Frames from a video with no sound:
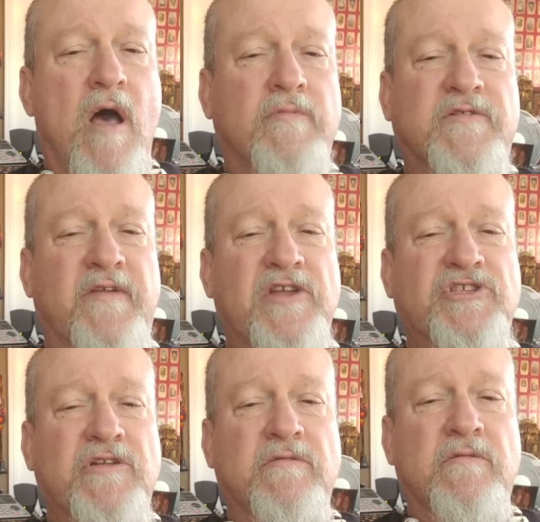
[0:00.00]

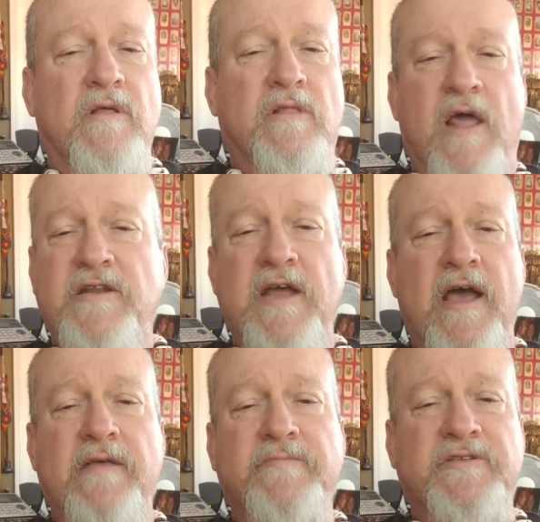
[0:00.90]
observation a lot of
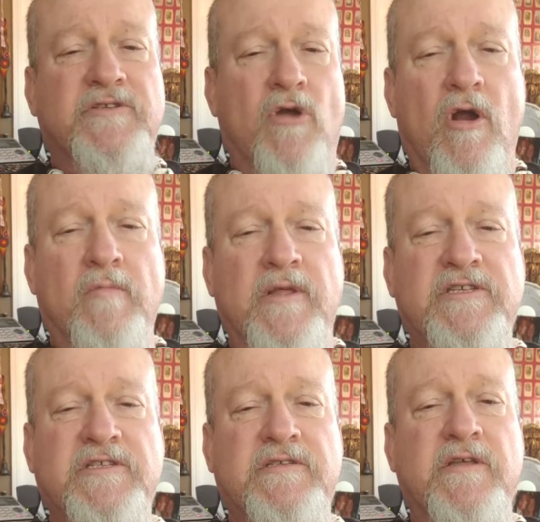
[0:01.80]
times is
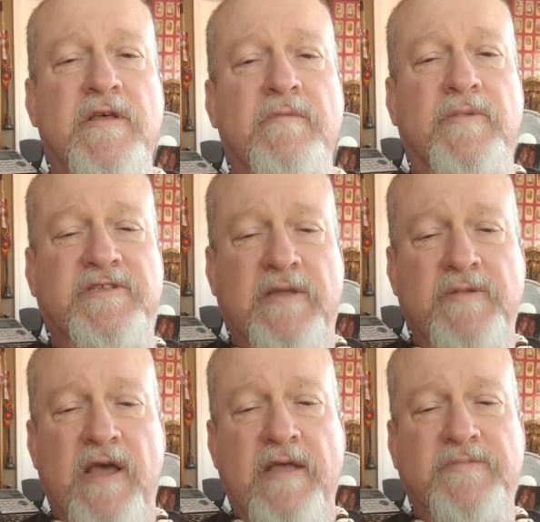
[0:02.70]
harmless, but
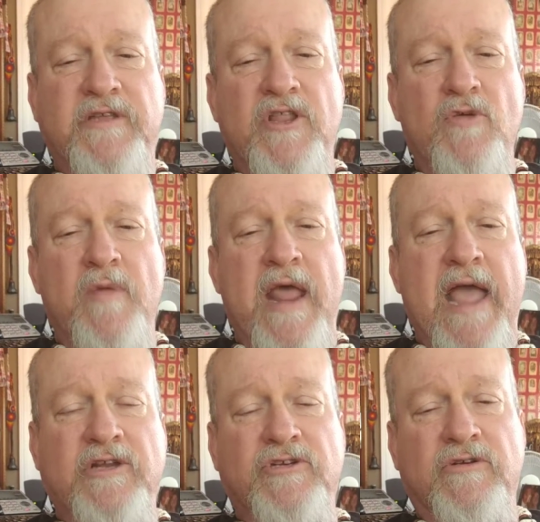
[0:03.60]
sometimes in human
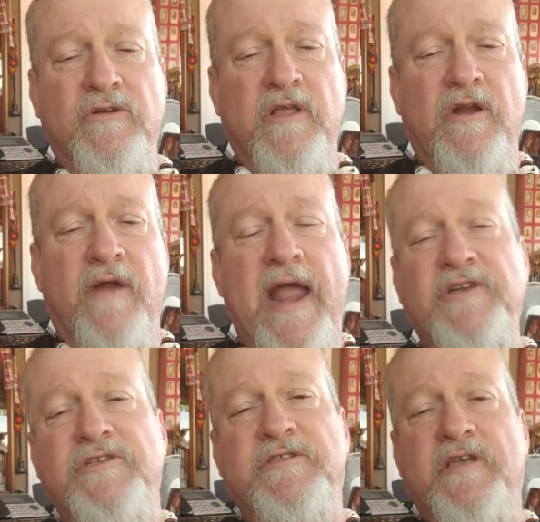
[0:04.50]

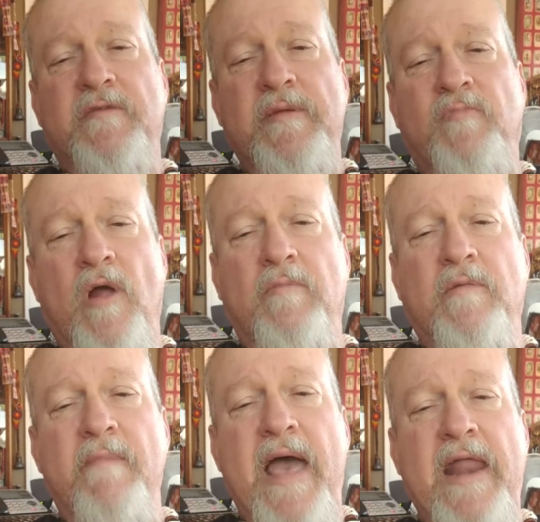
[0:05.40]
interactions it can be
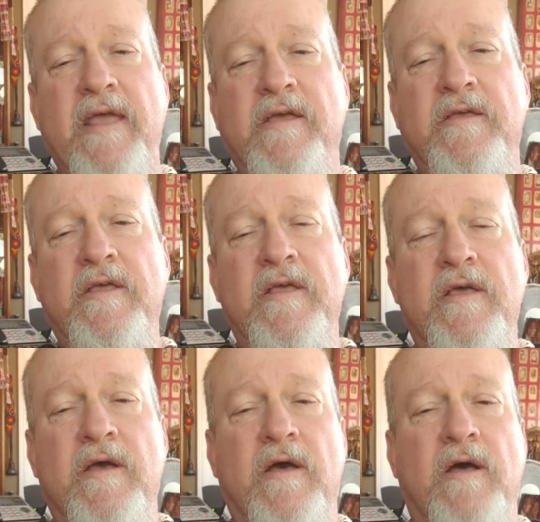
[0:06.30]
problematic.
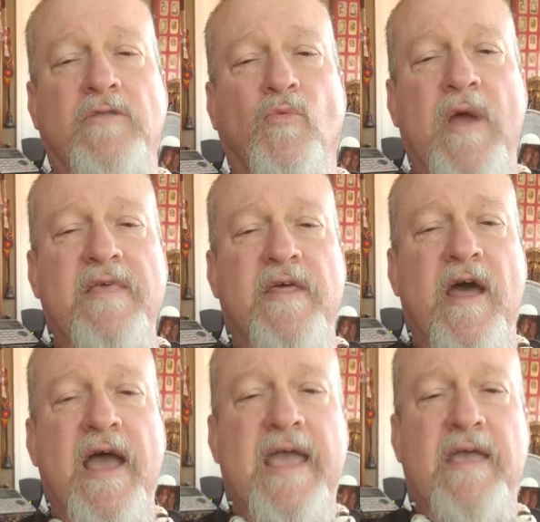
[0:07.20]
The way
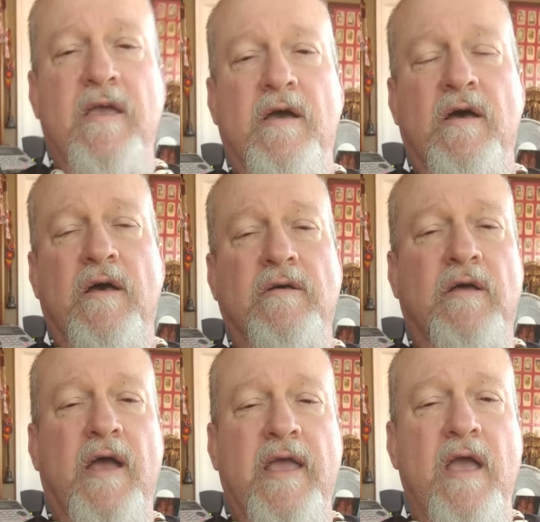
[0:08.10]
that
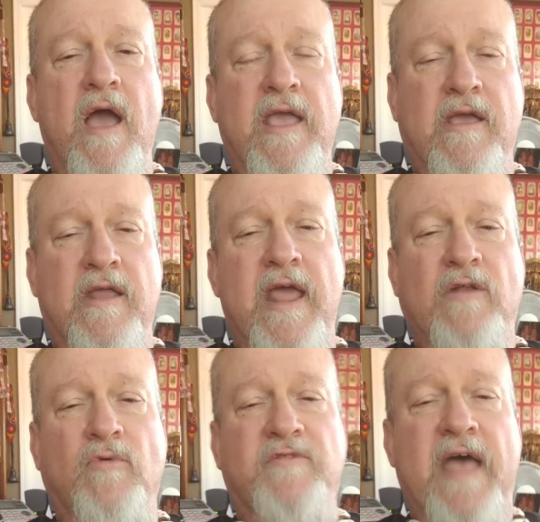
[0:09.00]
I
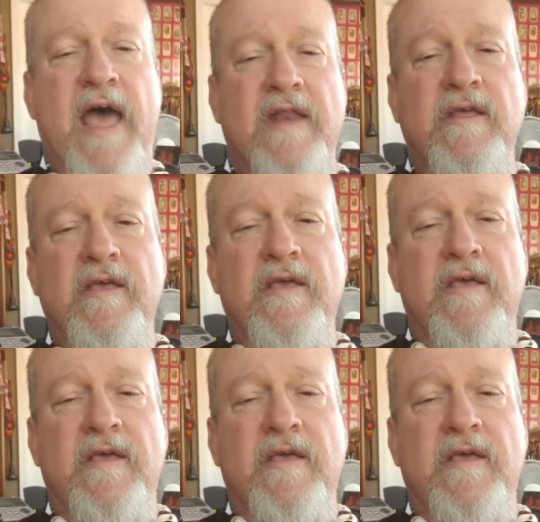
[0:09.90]
connect with that